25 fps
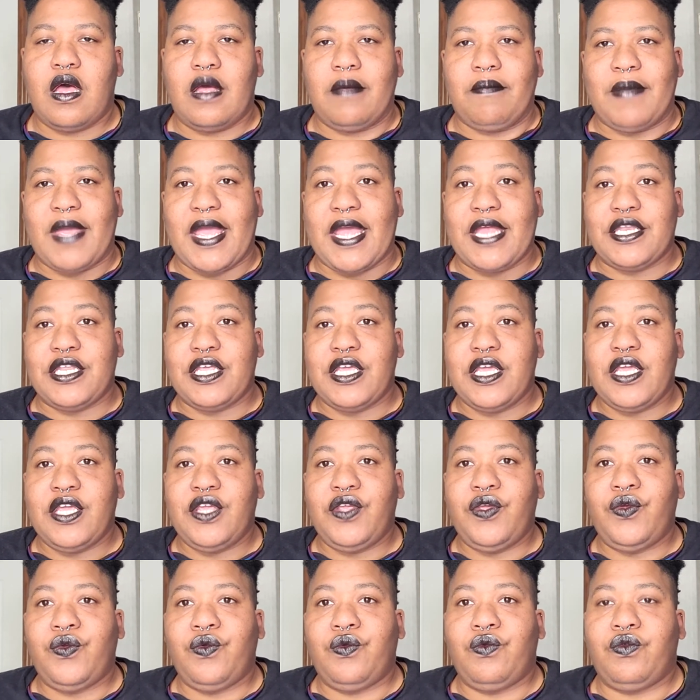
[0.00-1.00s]
Manny
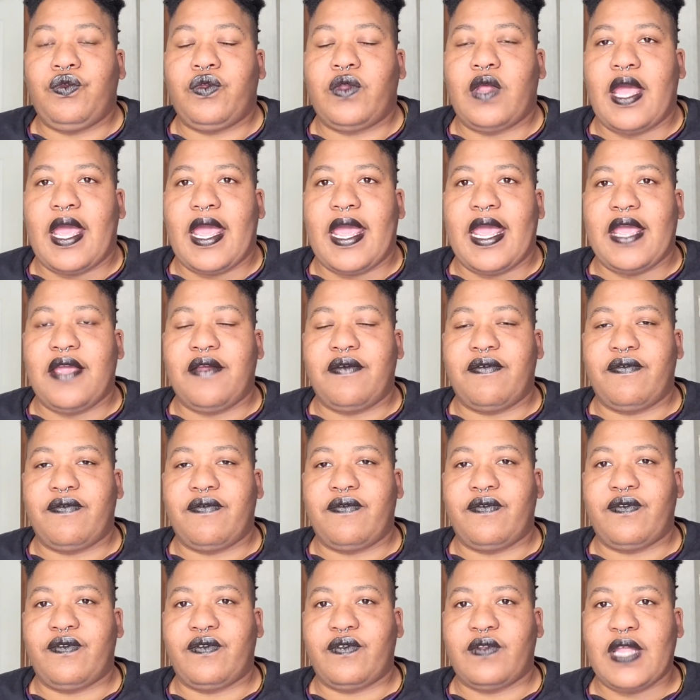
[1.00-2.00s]
used a
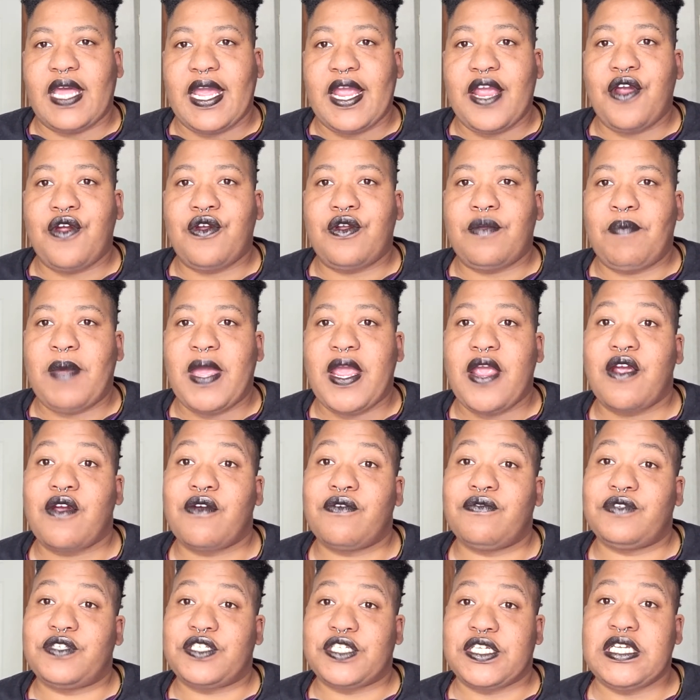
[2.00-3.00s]
flared pair
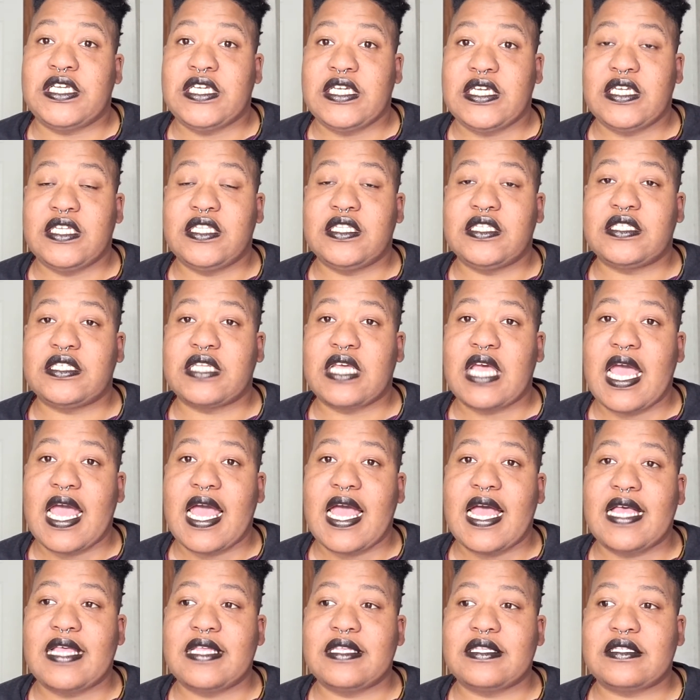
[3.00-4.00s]
of jeans
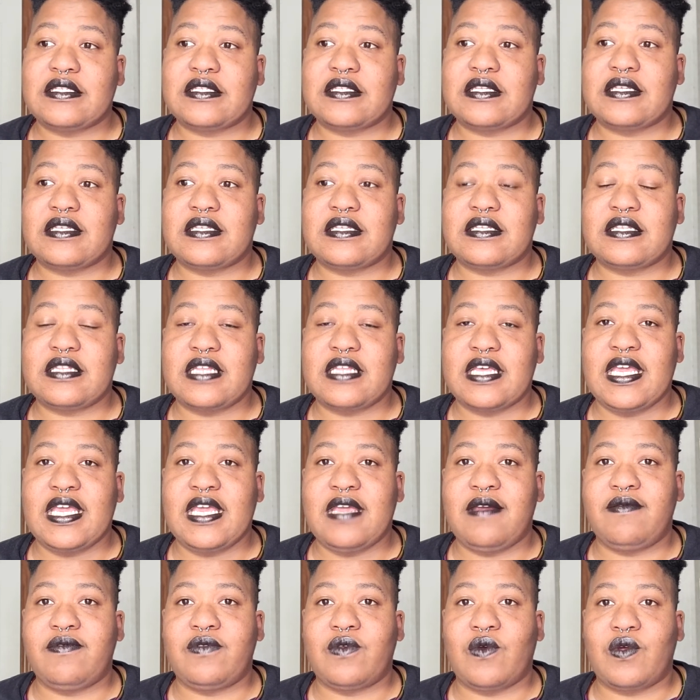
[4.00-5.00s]
as
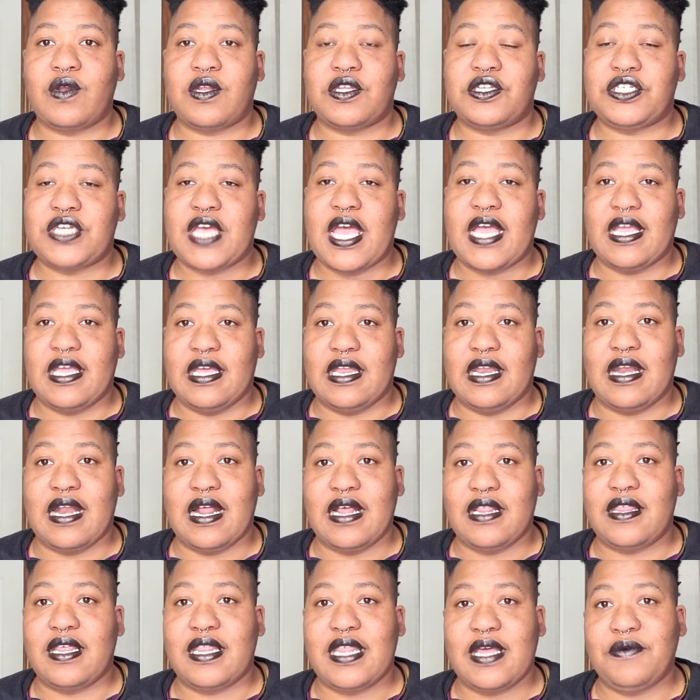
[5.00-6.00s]
sleeves on a jacket, and
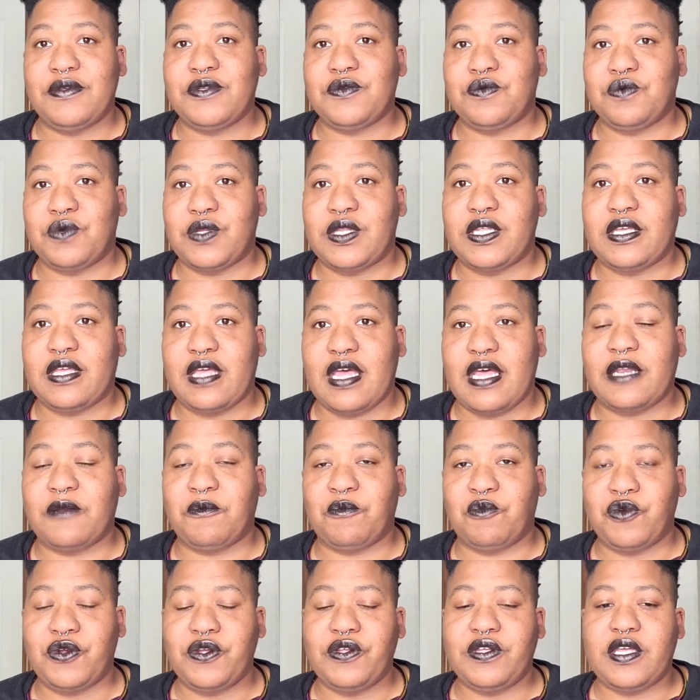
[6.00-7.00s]
I thought that was really kind
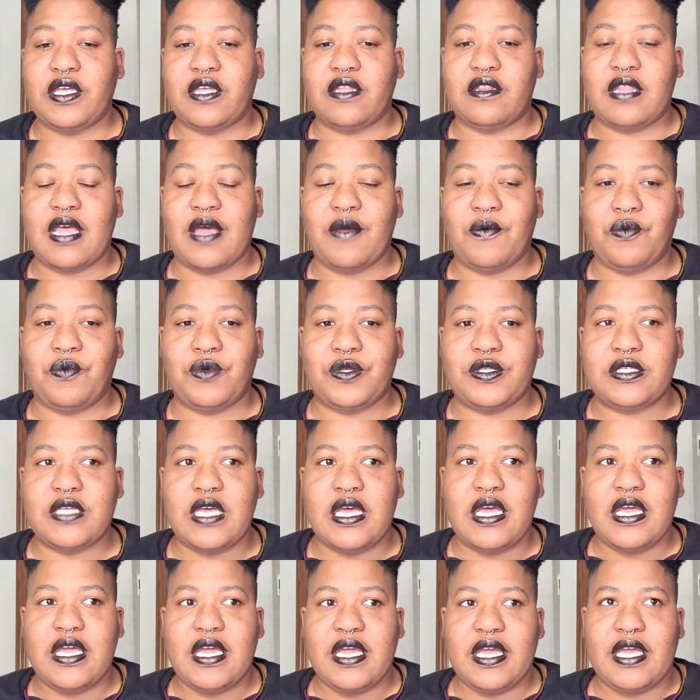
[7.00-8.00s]
of brilliant. That was
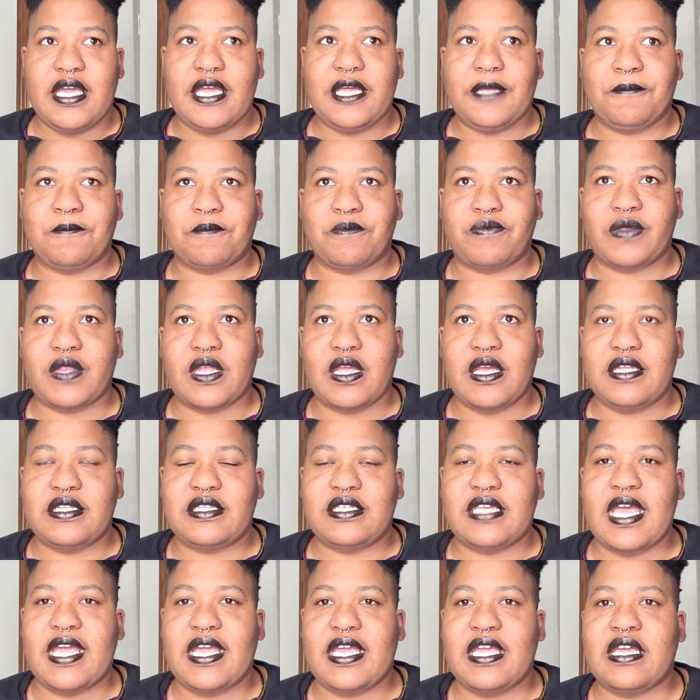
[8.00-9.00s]

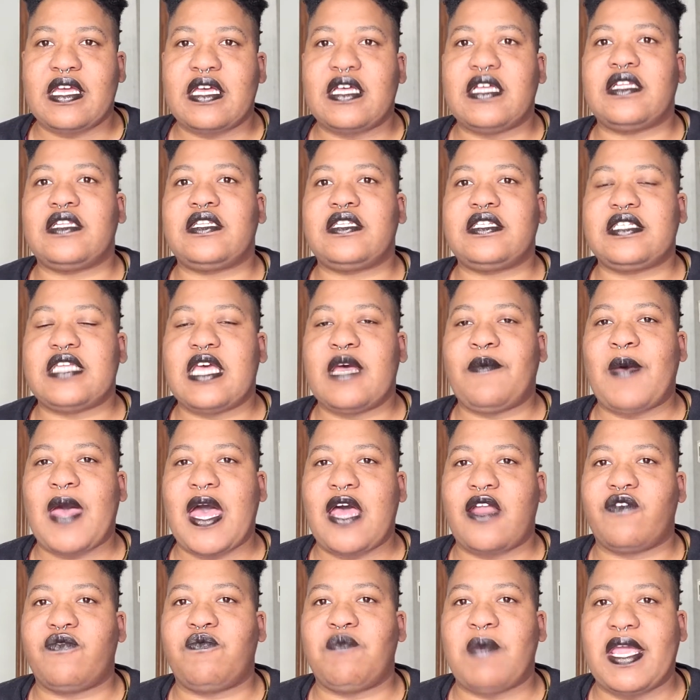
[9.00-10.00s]
taking a step
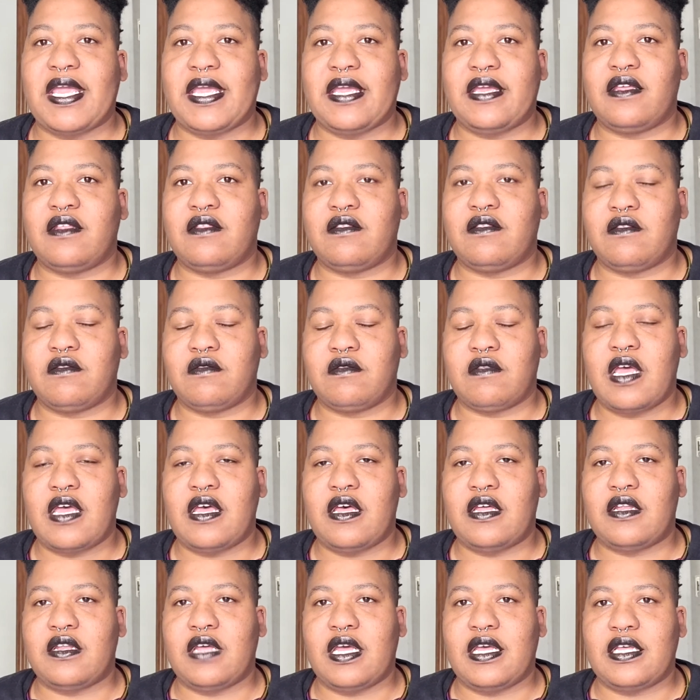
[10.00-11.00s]
out of making
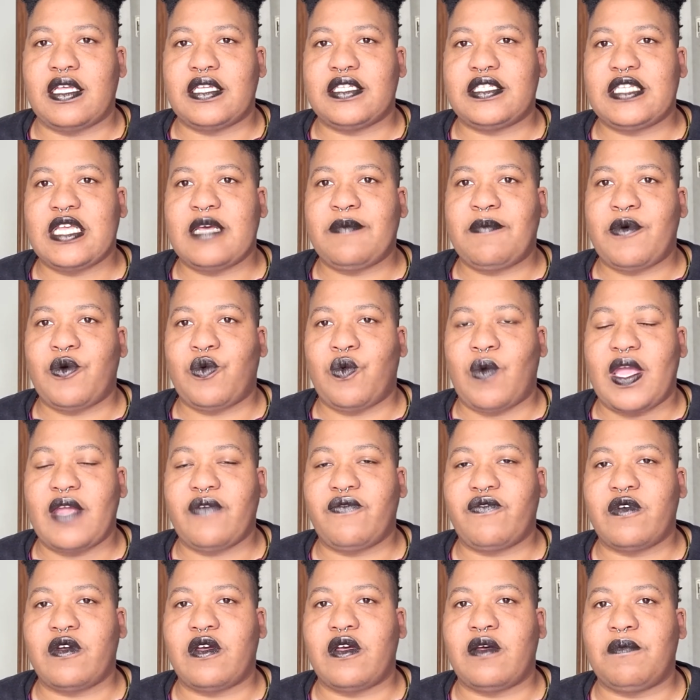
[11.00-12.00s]
a step away
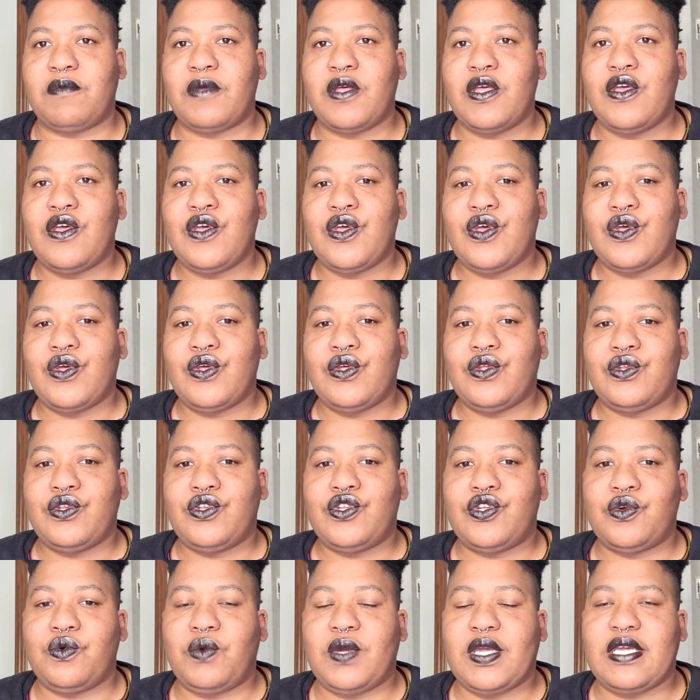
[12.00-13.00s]
from
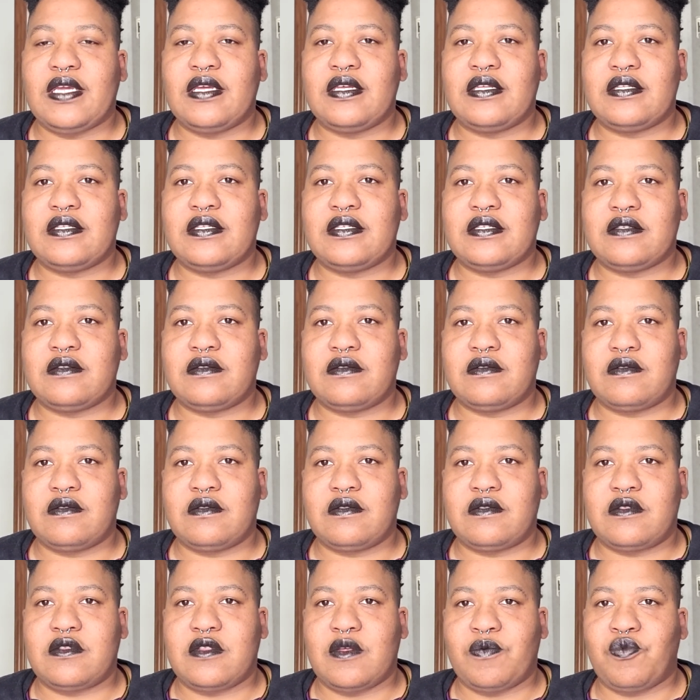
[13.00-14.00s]
doing
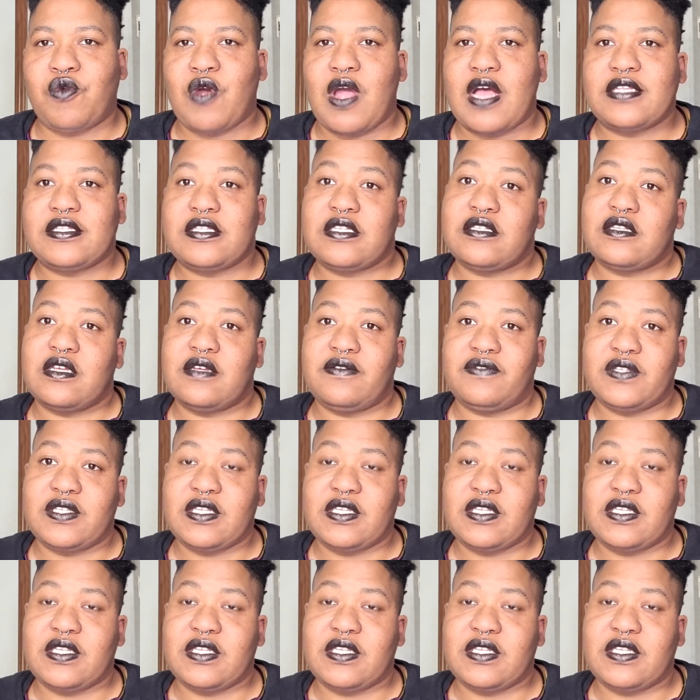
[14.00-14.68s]
the process of